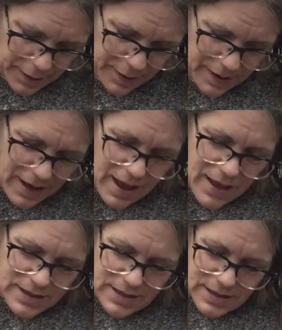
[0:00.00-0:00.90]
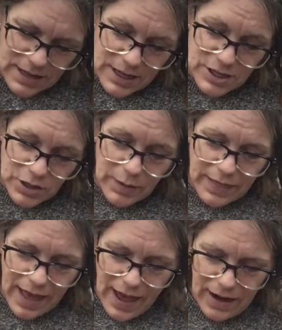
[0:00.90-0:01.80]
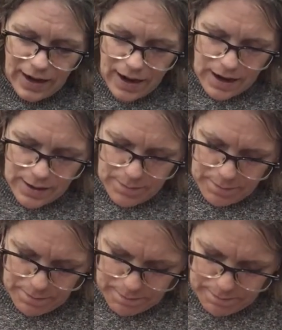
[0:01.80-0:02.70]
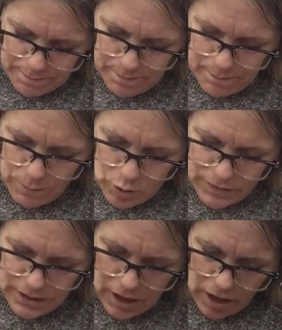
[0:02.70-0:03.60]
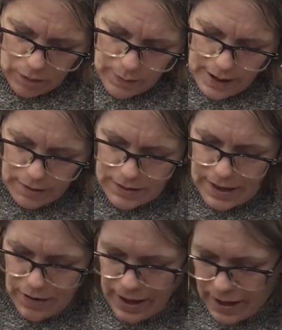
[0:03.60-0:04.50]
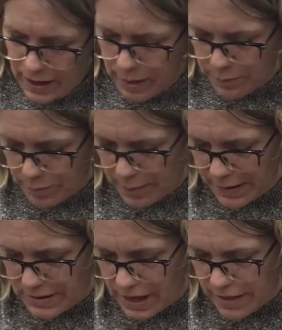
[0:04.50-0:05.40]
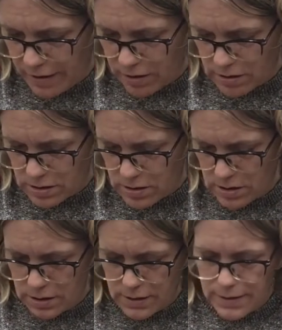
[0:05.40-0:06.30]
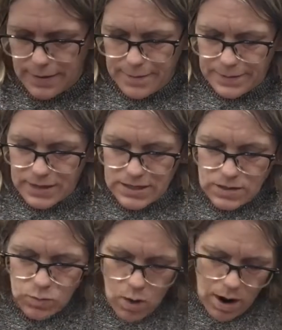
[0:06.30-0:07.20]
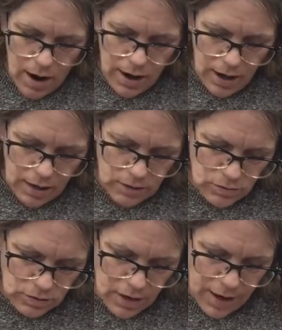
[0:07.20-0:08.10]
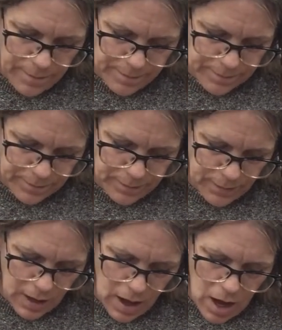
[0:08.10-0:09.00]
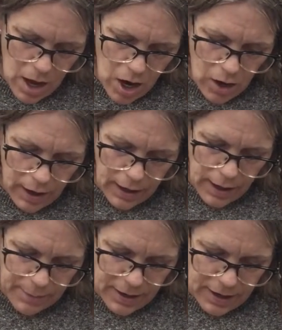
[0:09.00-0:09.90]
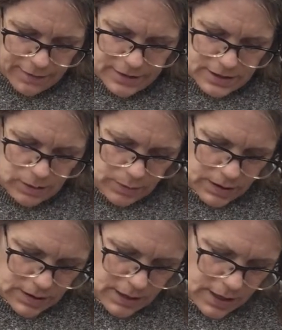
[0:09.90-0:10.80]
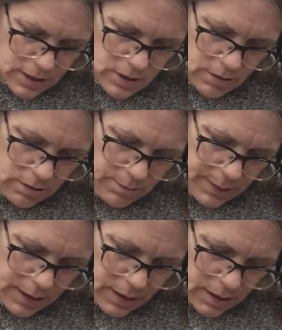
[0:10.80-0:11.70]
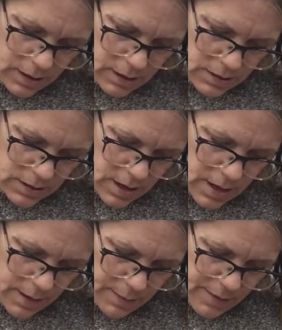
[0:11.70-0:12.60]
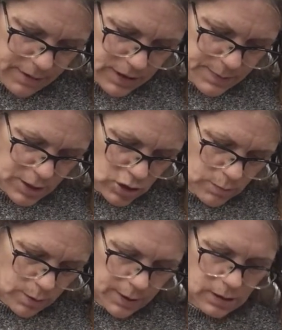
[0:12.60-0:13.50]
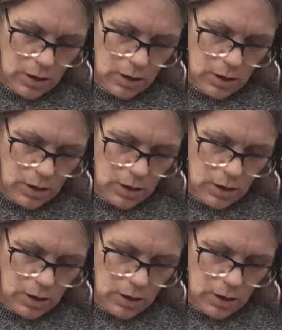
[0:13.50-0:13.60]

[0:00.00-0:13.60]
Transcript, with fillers: I, since in doing that, I moved it all around and now can't get it put back together. This is why I don't do that. All right, I'm gonna have to deal with this later because I am having a special moment.